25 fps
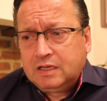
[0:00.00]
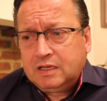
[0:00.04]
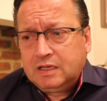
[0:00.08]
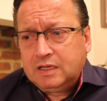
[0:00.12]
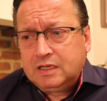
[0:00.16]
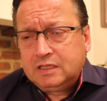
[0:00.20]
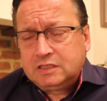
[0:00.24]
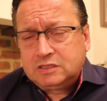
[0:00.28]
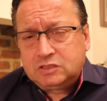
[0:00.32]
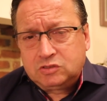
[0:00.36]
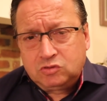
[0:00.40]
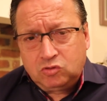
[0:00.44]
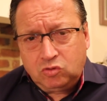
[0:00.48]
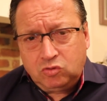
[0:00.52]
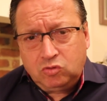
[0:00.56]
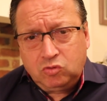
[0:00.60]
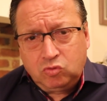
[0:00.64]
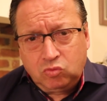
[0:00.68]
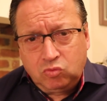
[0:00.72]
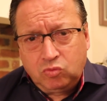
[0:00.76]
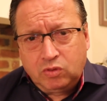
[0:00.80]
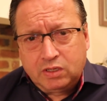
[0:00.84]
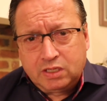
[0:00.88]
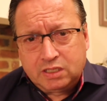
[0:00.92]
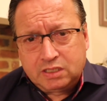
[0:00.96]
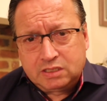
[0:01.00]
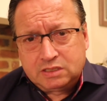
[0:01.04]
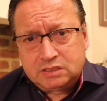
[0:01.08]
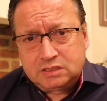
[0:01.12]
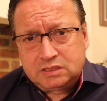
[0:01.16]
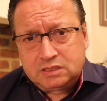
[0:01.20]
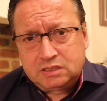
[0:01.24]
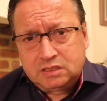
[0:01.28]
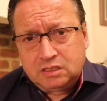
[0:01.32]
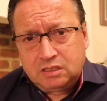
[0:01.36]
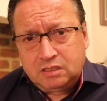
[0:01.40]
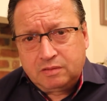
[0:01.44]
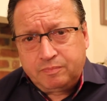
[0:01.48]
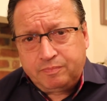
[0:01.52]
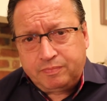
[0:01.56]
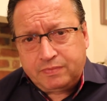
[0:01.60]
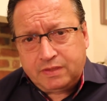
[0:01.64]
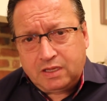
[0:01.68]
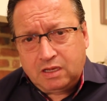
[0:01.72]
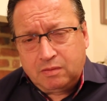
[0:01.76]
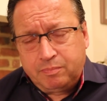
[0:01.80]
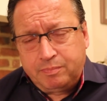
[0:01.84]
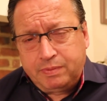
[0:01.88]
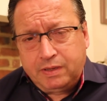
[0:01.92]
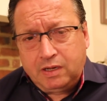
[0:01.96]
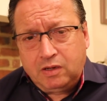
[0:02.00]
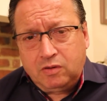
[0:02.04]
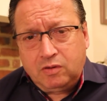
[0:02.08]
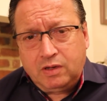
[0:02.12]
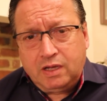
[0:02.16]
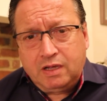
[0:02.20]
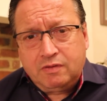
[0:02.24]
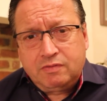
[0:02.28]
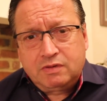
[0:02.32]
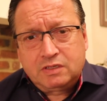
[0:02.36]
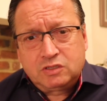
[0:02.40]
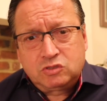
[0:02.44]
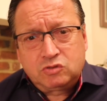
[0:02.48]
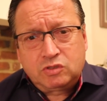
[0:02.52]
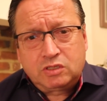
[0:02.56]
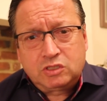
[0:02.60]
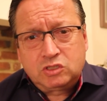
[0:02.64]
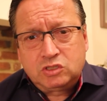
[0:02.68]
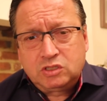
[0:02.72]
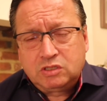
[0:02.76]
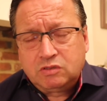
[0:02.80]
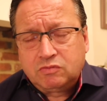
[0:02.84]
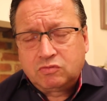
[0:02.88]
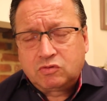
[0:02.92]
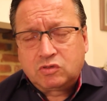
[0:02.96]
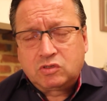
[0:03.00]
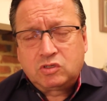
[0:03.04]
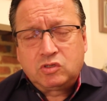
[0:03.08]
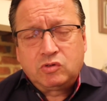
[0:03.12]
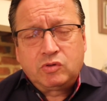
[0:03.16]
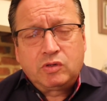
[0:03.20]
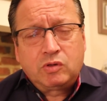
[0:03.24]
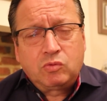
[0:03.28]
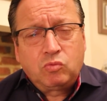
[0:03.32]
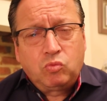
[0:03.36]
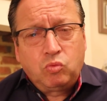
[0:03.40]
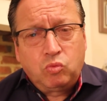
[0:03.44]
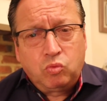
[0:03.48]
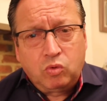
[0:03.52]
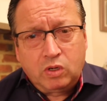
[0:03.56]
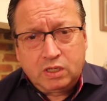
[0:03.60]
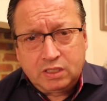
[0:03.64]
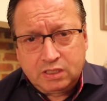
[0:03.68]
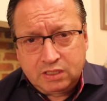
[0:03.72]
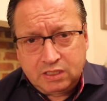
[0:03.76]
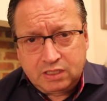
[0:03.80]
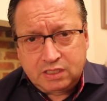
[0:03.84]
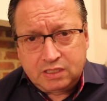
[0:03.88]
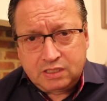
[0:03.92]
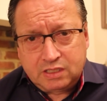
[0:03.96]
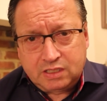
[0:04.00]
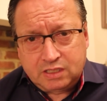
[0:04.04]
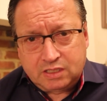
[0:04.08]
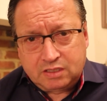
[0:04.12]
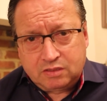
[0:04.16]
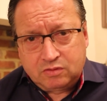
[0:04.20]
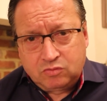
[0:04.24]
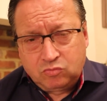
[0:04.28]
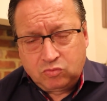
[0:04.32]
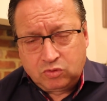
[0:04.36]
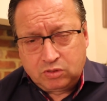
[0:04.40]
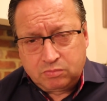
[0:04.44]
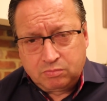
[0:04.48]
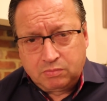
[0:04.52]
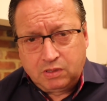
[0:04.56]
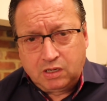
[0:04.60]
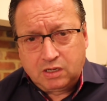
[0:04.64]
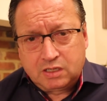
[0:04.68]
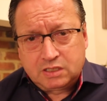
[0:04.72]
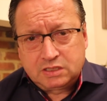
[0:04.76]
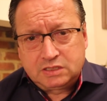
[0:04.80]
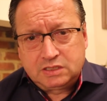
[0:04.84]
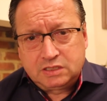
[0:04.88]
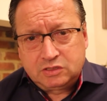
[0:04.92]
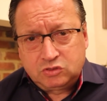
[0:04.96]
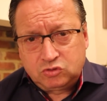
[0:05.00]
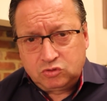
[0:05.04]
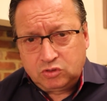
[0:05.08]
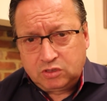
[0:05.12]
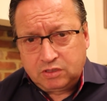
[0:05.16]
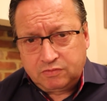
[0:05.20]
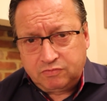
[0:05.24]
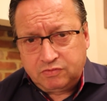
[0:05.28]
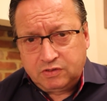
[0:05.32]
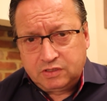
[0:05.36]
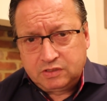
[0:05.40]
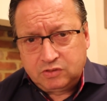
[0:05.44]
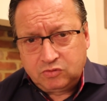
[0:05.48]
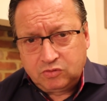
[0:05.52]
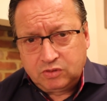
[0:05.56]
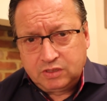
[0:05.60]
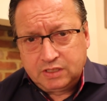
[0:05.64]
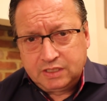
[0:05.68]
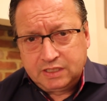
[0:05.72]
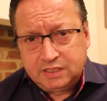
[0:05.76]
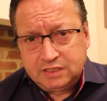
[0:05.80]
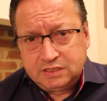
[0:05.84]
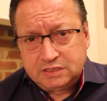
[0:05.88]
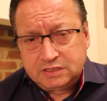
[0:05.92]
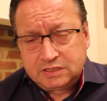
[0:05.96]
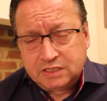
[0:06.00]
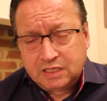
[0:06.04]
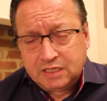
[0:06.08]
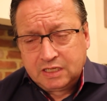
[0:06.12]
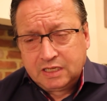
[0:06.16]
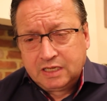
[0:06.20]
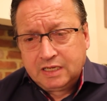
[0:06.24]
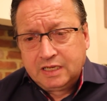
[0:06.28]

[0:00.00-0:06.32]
It's not always about having a strategy of doing one thing with marketing, trying to find your leads.